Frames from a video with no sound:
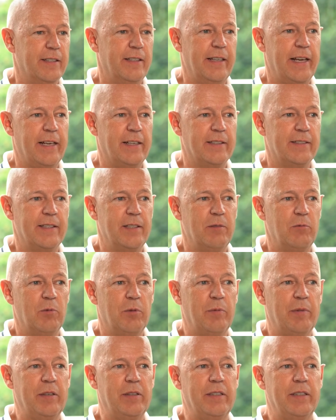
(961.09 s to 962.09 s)
legacy in
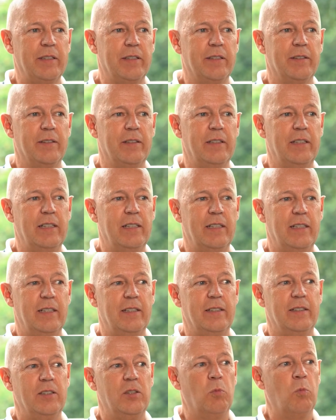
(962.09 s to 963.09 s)
one way or the other.
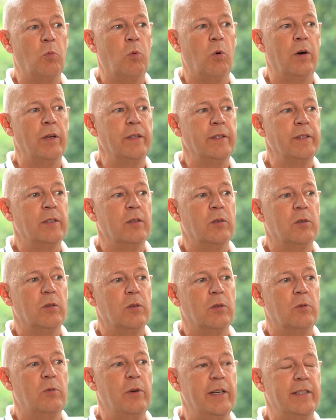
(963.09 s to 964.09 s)
The one
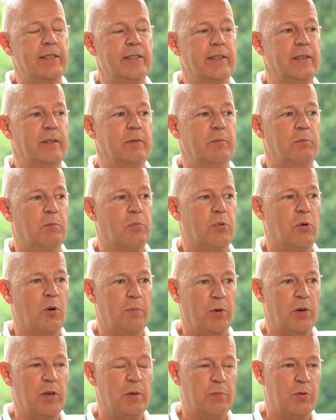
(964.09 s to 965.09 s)
who has a
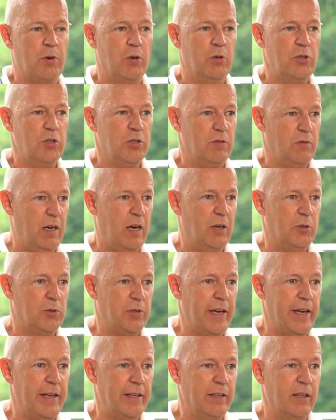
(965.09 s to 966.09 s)
proper approach, how
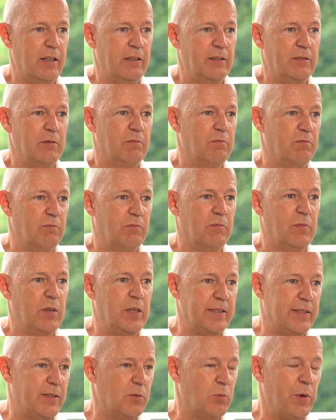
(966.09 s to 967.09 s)
to handle it,
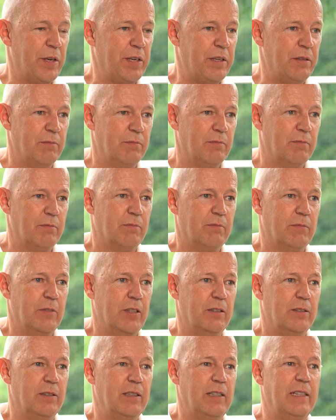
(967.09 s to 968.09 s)
is the winner. You
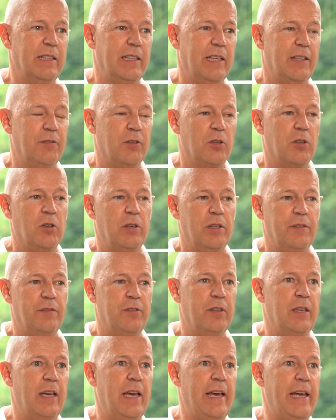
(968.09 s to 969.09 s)
know,
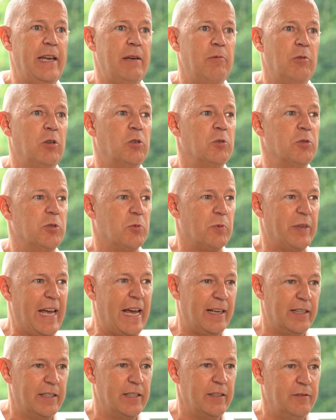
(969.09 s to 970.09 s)
if anyone goes
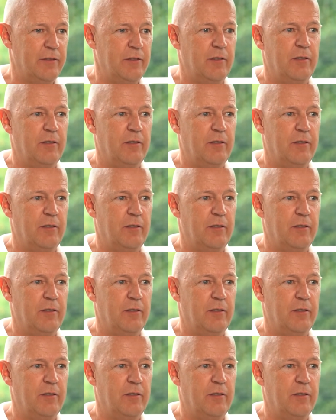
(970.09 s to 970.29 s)
reactive,